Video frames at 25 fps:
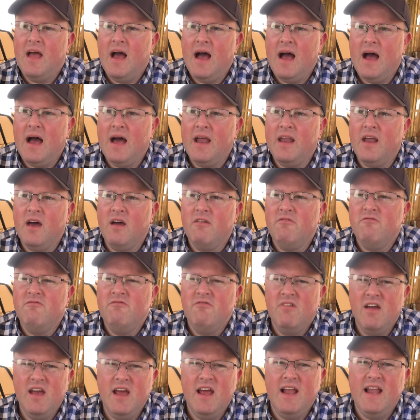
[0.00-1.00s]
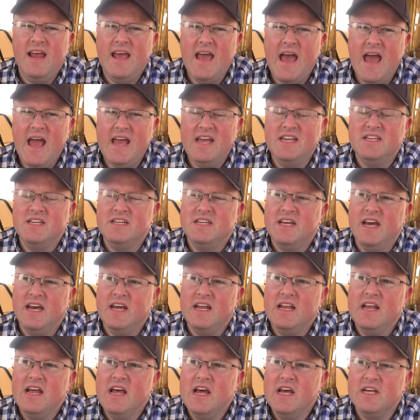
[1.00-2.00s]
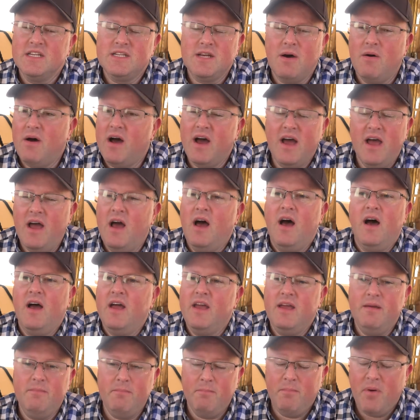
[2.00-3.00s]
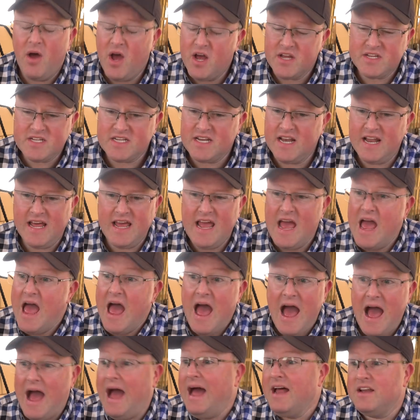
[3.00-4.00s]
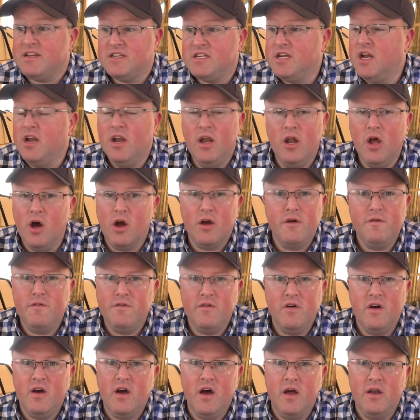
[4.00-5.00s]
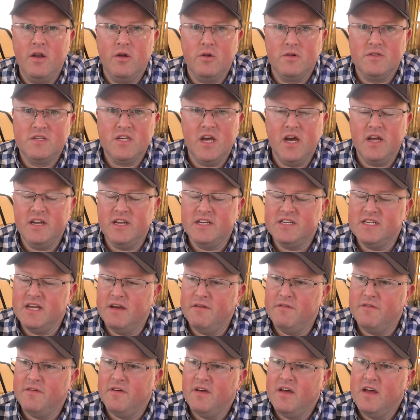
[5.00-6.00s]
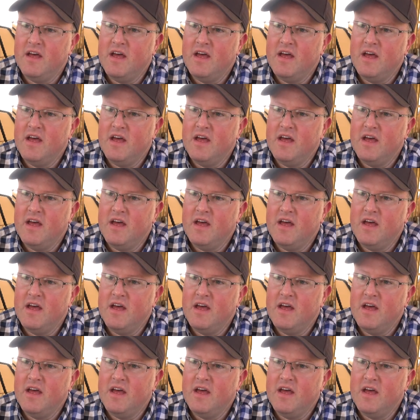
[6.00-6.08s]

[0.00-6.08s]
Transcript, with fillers: and I really hated it. So I, I personally had to look for an alternative.